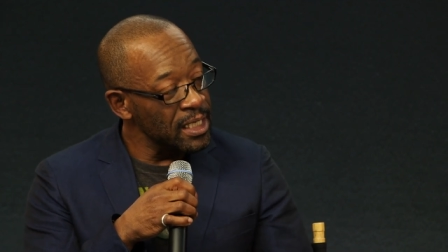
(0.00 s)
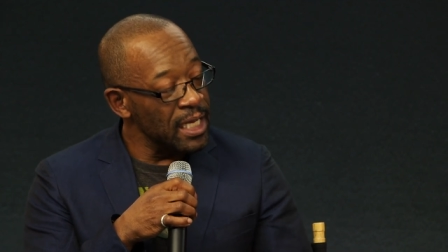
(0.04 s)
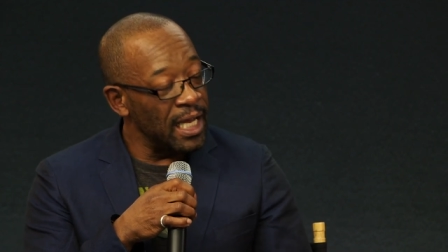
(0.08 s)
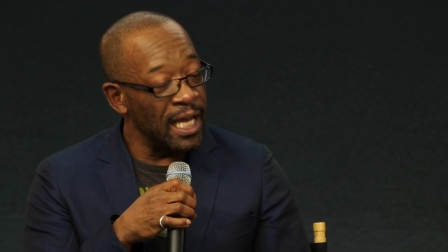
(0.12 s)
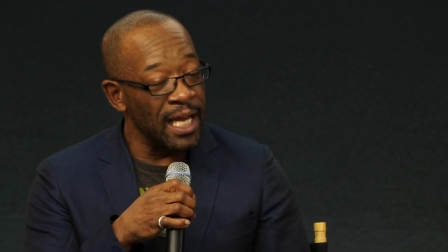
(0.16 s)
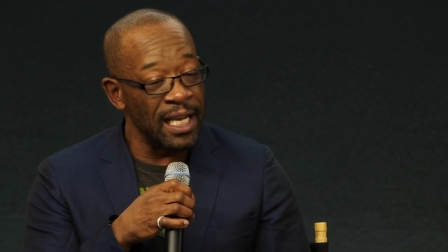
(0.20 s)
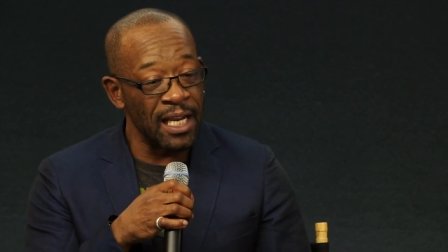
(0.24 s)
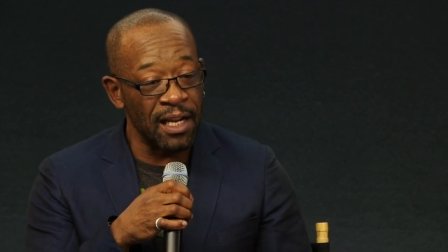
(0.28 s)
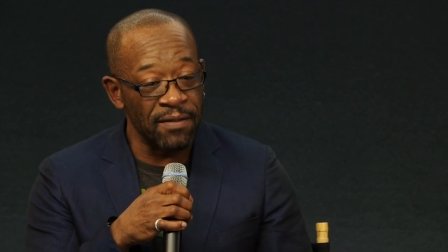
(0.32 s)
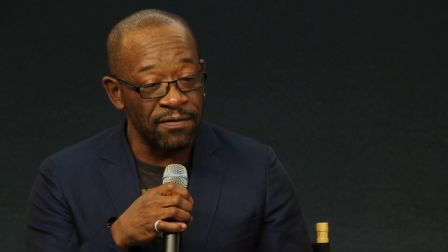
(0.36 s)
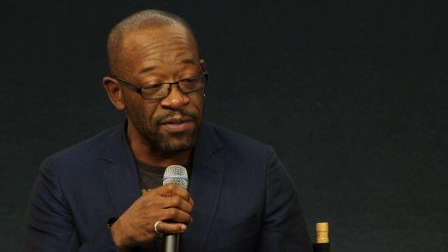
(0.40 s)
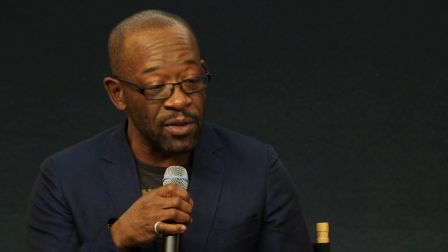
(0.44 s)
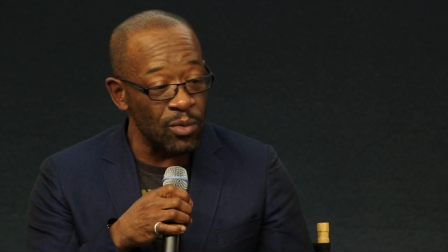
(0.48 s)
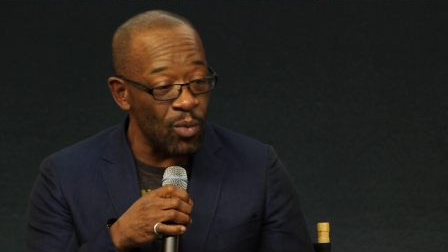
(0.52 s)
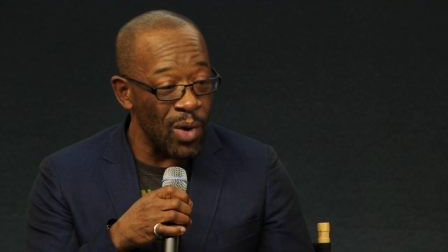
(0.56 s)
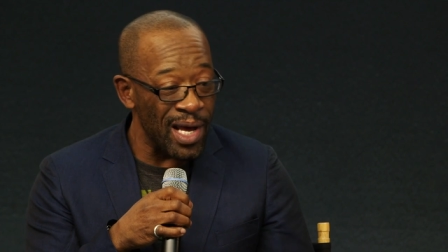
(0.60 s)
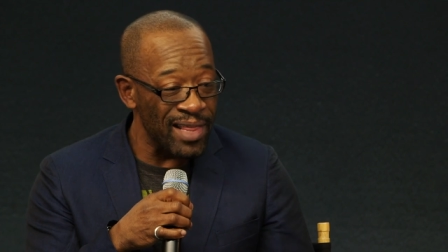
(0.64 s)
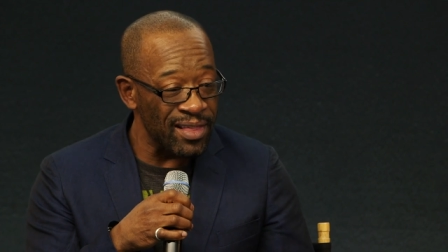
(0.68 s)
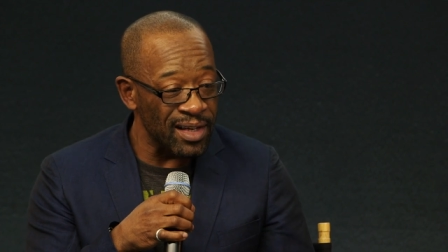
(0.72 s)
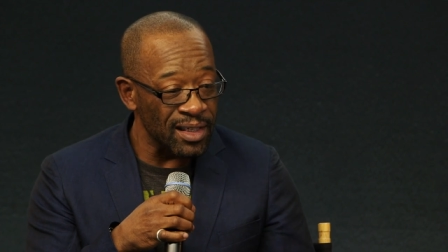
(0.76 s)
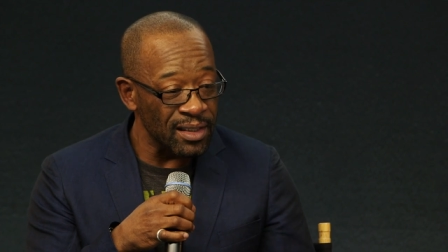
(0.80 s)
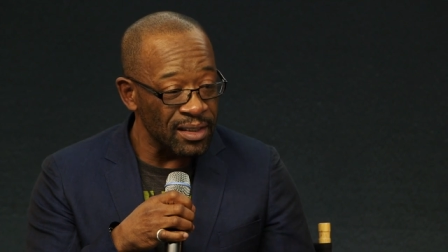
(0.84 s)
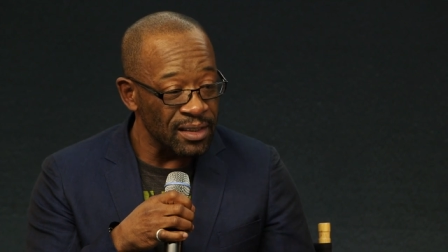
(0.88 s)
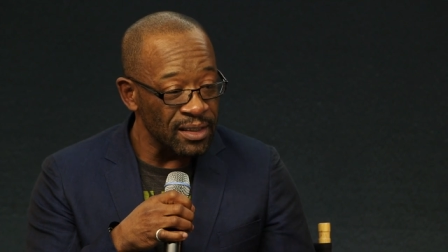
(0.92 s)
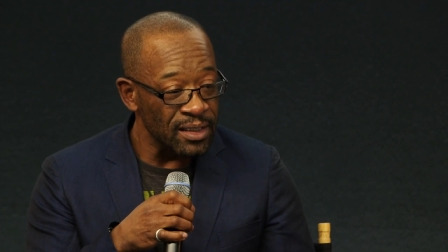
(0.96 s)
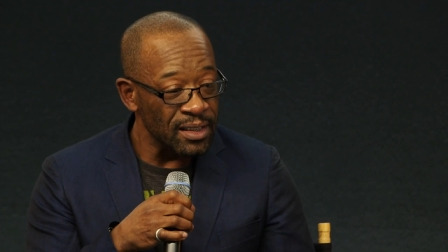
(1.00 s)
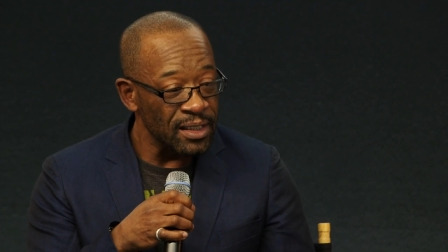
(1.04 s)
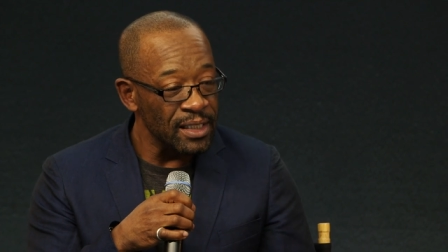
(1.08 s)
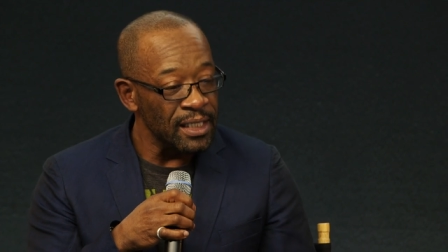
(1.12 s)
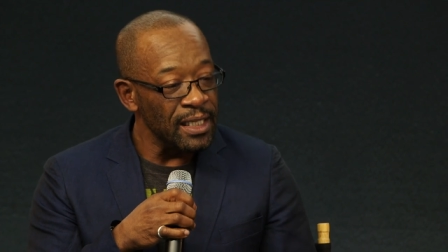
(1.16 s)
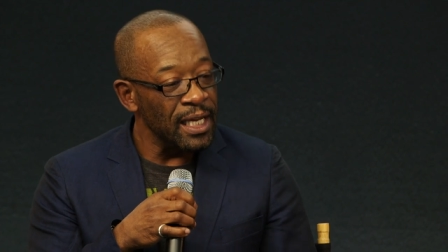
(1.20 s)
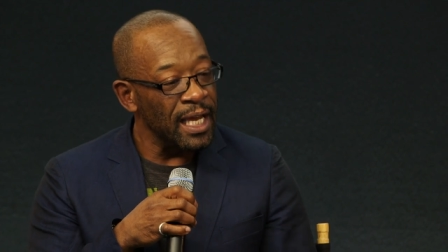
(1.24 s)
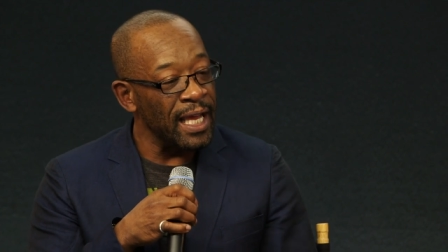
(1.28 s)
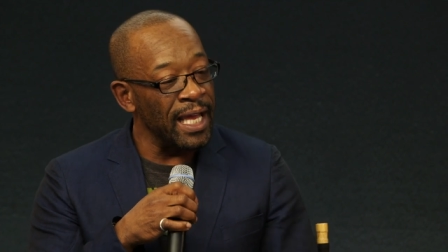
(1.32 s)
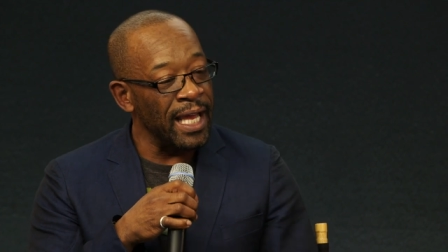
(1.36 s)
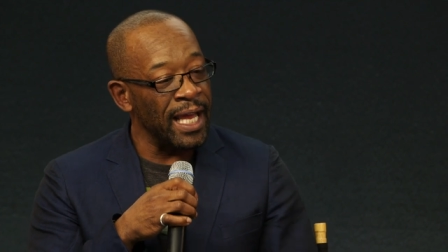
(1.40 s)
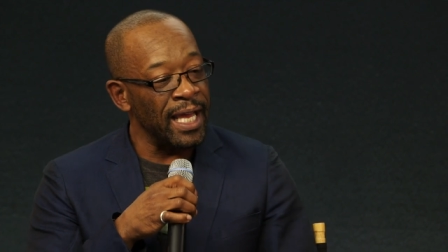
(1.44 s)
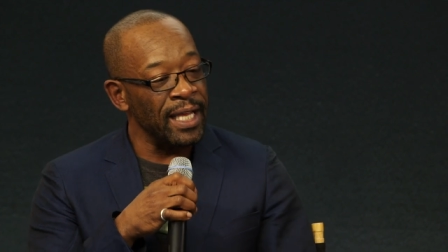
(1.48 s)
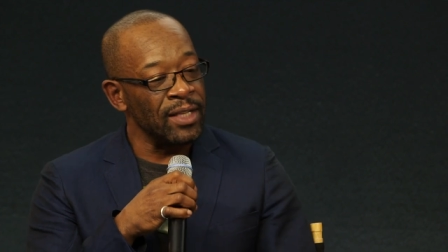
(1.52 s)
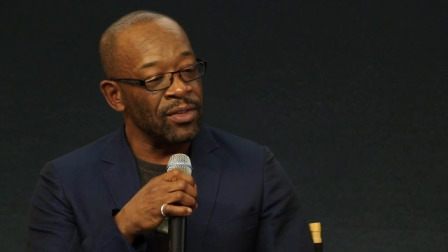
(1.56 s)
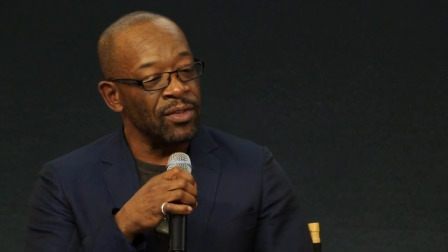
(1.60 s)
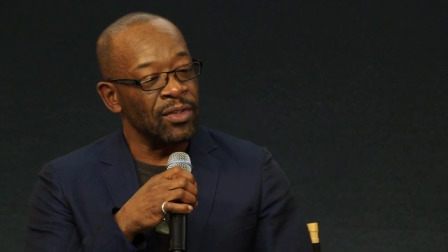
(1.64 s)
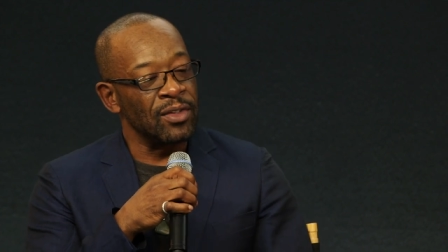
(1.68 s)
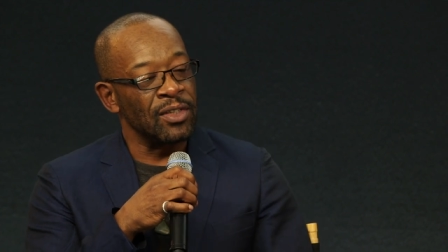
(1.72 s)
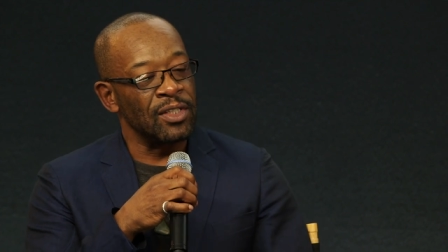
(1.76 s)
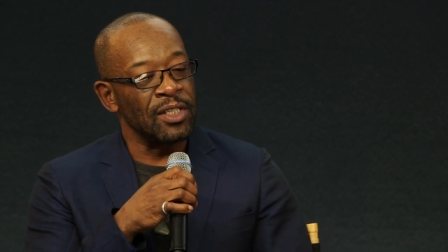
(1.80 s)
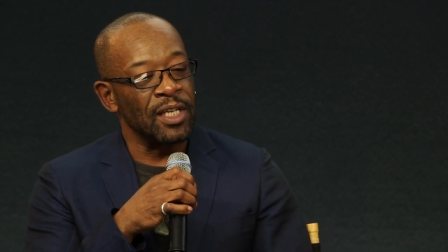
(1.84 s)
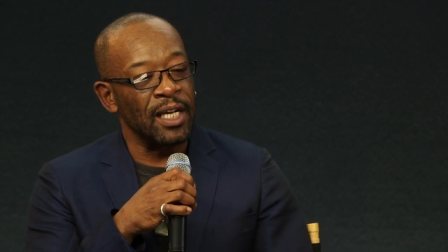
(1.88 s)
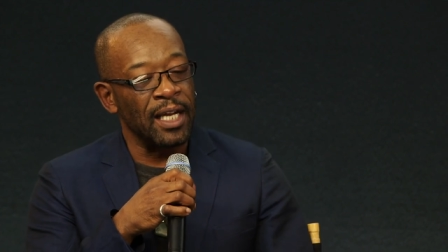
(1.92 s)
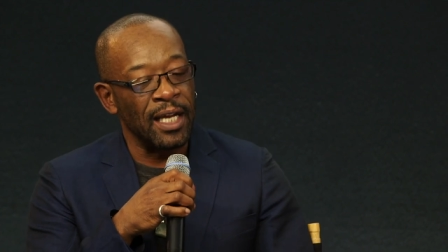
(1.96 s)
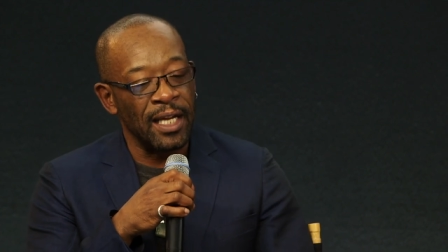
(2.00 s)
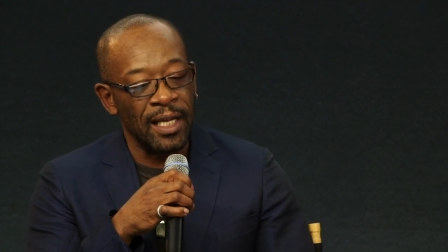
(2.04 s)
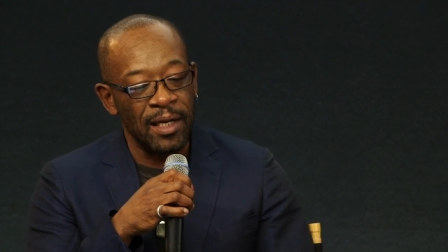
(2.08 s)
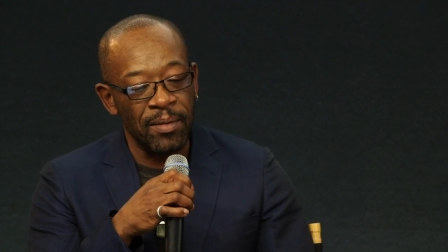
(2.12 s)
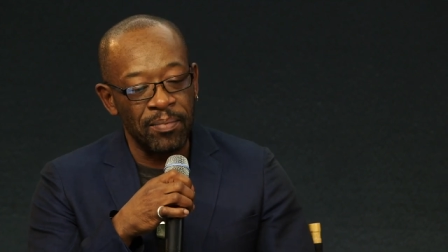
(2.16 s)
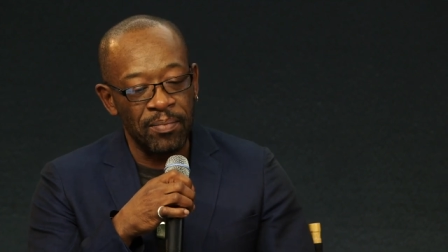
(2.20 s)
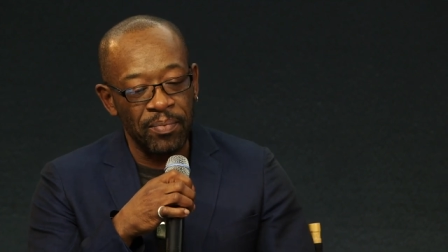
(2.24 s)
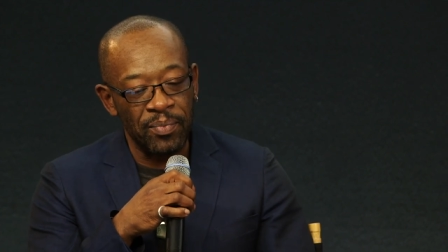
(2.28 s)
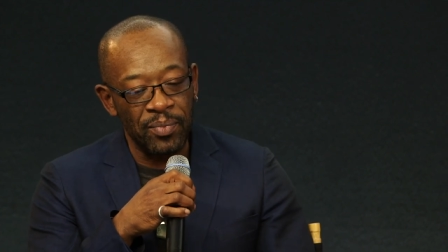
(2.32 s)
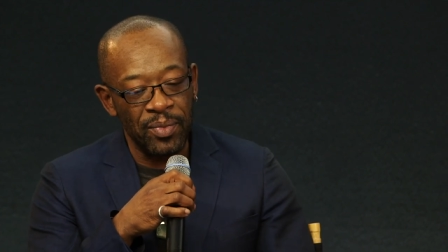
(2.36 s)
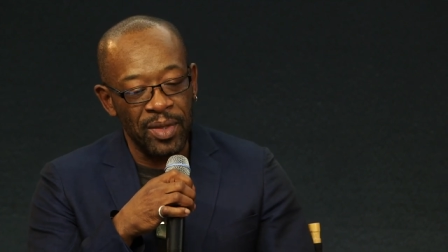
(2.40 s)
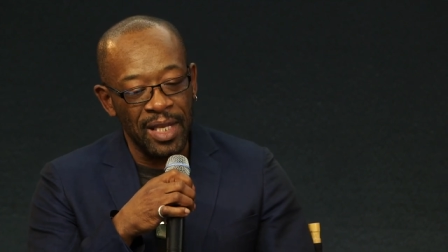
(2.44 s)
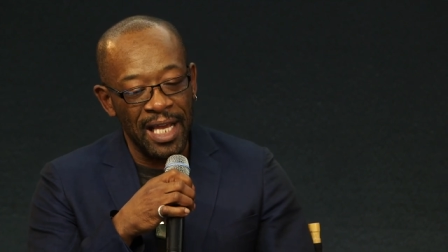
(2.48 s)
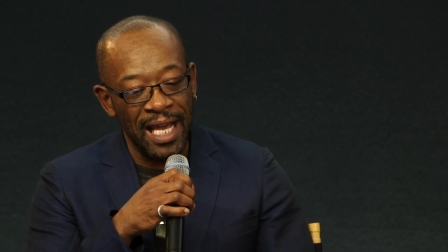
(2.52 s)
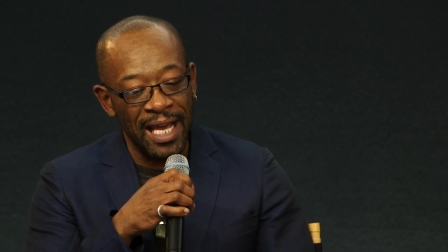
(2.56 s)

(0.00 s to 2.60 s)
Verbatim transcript: I love the weather and um,